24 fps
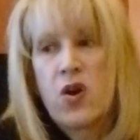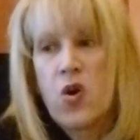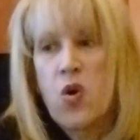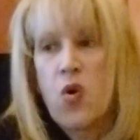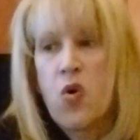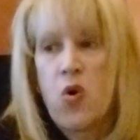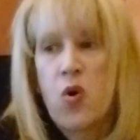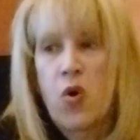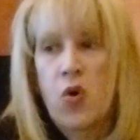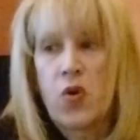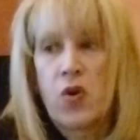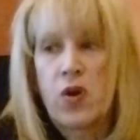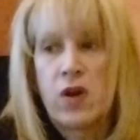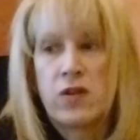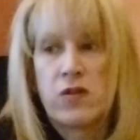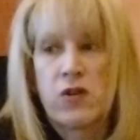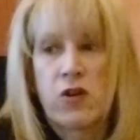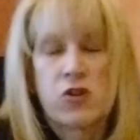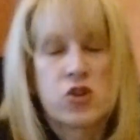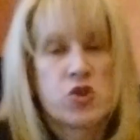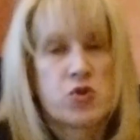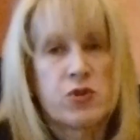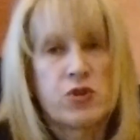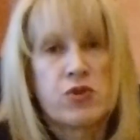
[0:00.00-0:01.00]
or a
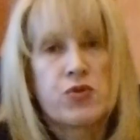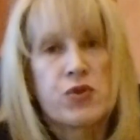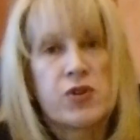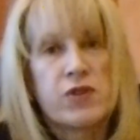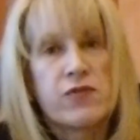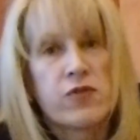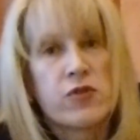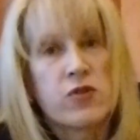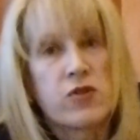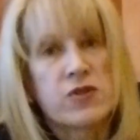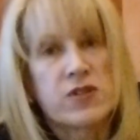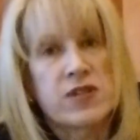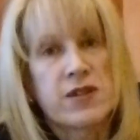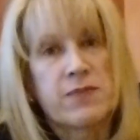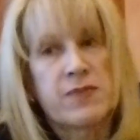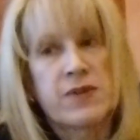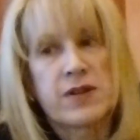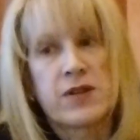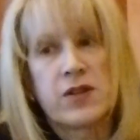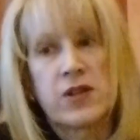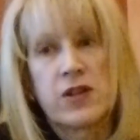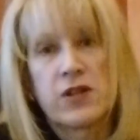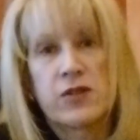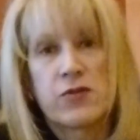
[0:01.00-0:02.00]
large retriever or
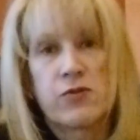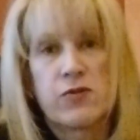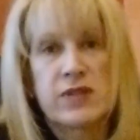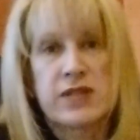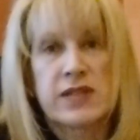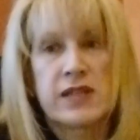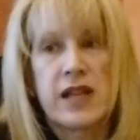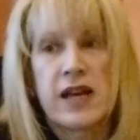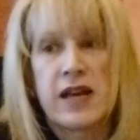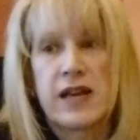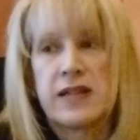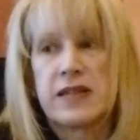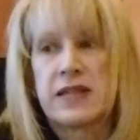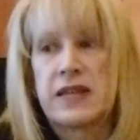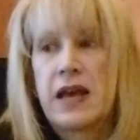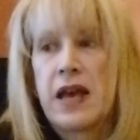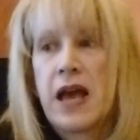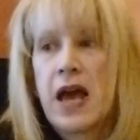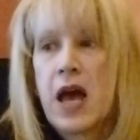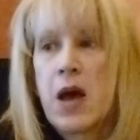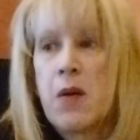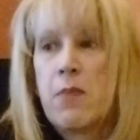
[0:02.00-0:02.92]
something along those lines.